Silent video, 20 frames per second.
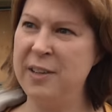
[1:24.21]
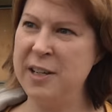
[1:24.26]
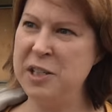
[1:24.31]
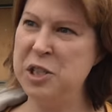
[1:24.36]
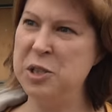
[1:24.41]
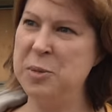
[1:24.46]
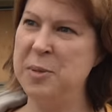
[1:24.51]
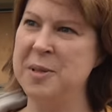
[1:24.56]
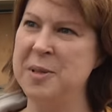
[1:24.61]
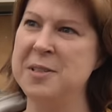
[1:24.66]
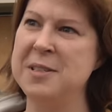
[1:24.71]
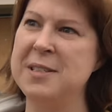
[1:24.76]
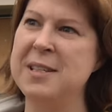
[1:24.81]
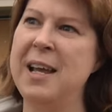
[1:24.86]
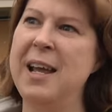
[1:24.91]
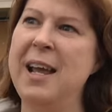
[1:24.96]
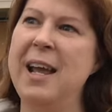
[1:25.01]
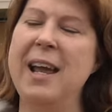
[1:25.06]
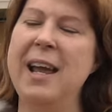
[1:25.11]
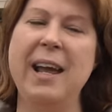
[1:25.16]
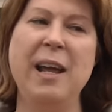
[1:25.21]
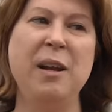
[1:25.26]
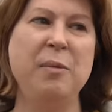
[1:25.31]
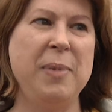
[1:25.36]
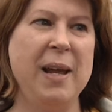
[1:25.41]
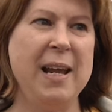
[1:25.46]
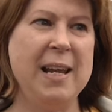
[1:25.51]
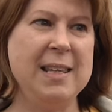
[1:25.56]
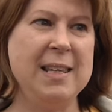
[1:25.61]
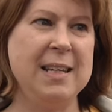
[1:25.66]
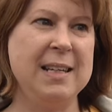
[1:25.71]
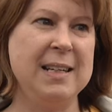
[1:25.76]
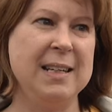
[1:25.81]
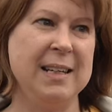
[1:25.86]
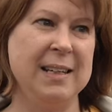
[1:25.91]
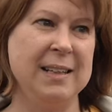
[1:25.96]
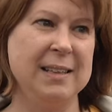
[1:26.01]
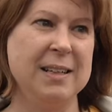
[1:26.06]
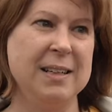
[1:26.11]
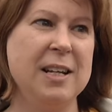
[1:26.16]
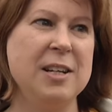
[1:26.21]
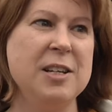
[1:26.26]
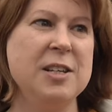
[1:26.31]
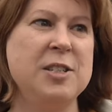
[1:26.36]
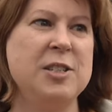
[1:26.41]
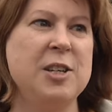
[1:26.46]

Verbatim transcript: vegetables and bathing in.